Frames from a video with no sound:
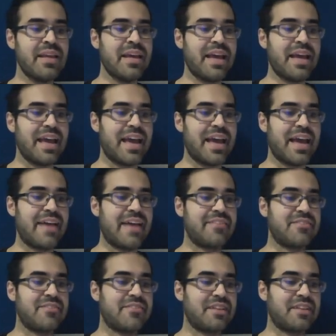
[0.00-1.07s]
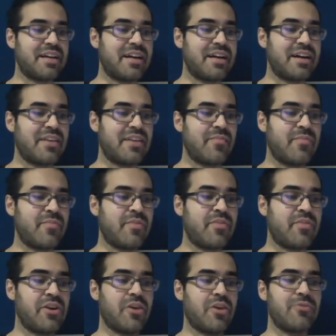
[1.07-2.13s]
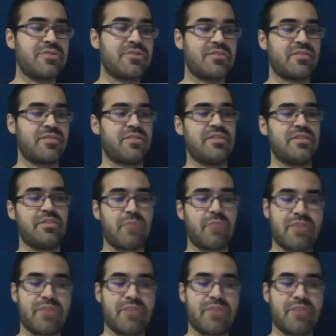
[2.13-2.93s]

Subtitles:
And the host, the private